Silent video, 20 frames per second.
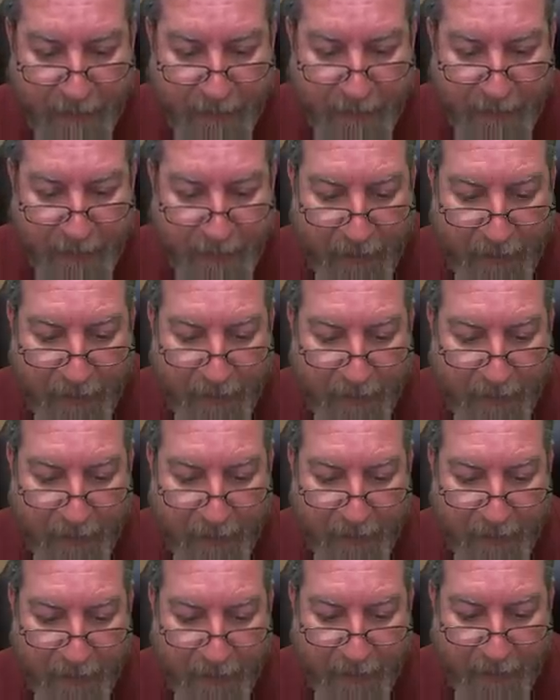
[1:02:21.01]
And
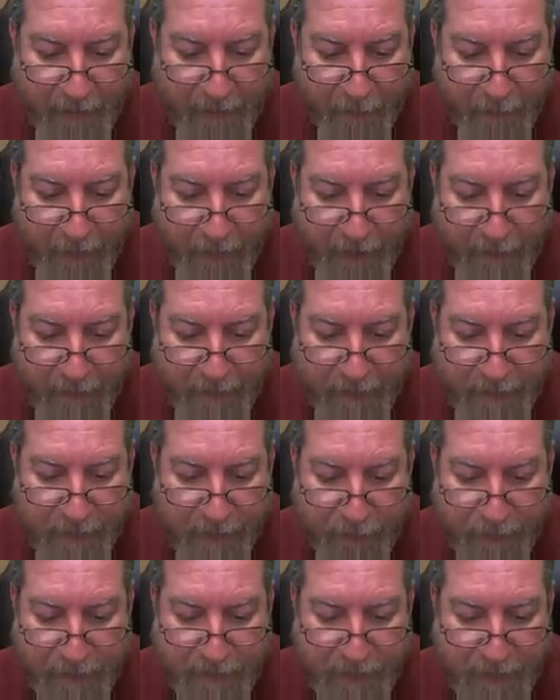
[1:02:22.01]
to me, it
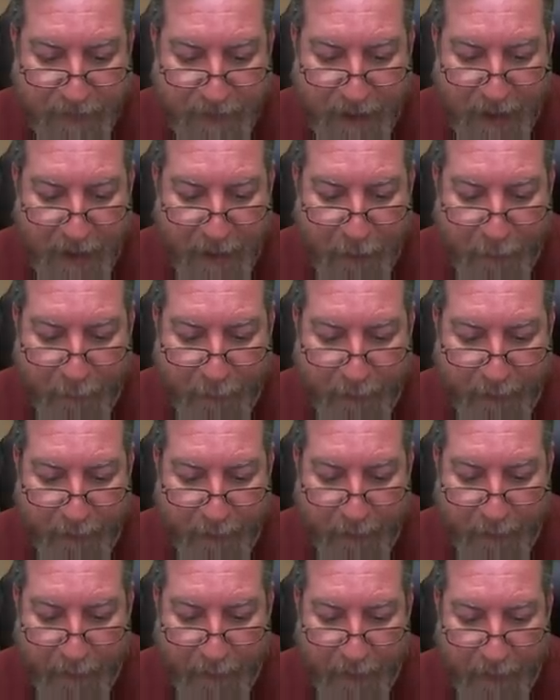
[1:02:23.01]
was such an
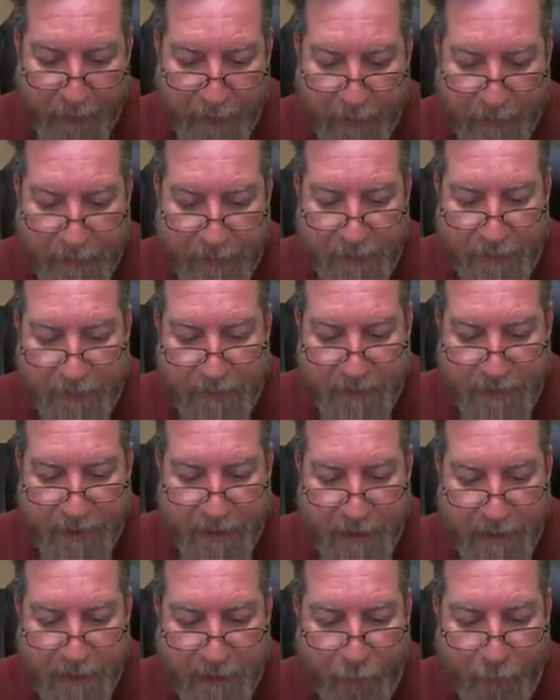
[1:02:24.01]
eye-opener to
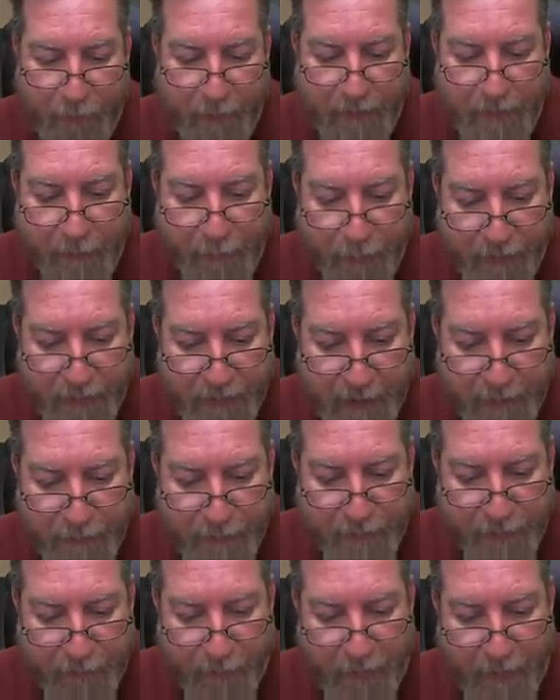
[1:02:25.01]
see what the
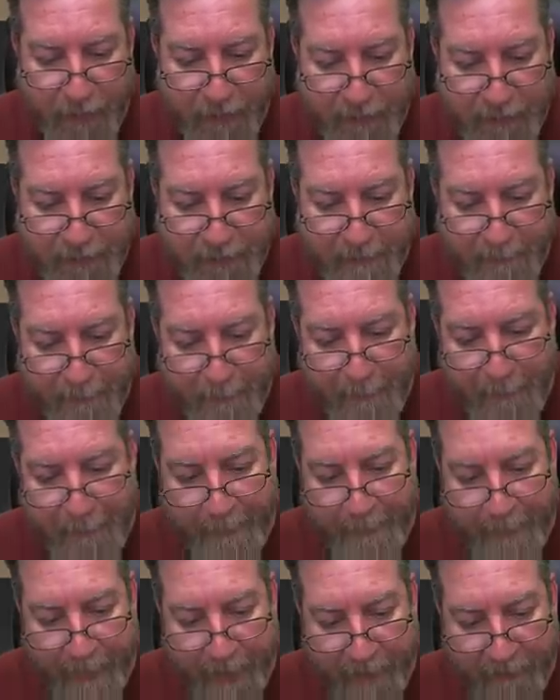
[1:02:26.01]
perception was
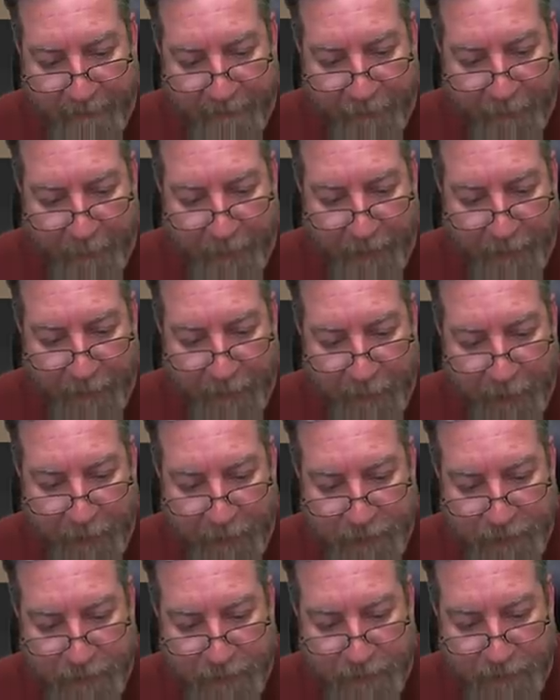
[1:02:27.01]
from other
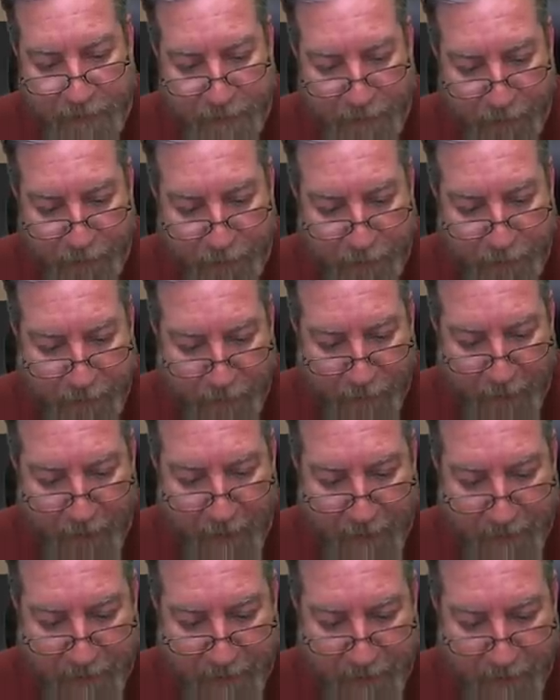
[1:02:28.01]
cultures to
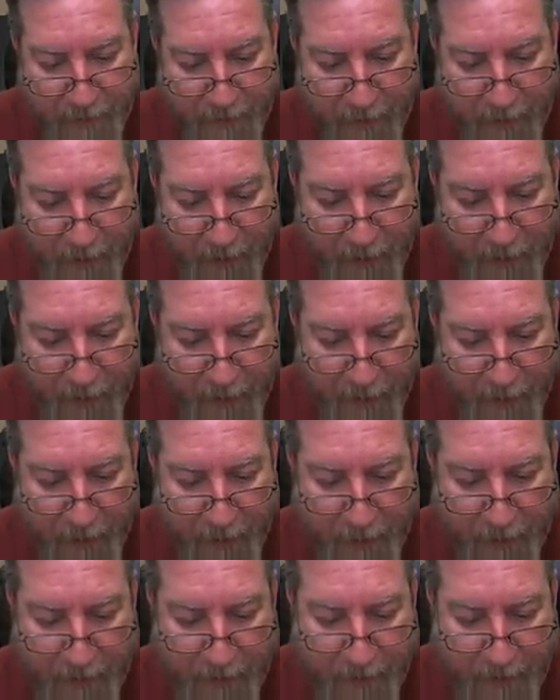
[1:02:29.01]
us.
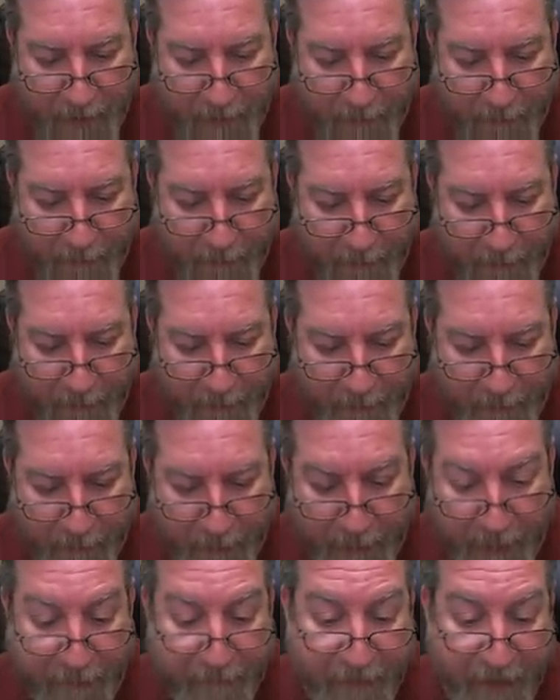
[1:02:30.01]
And
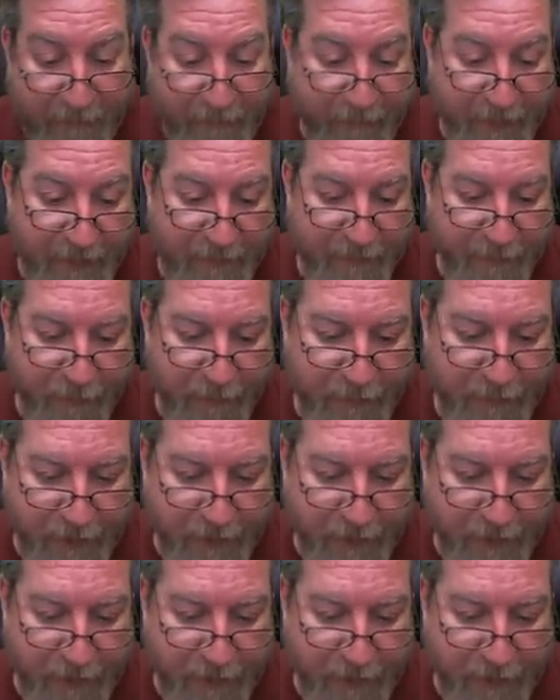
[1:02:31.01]
vice versa.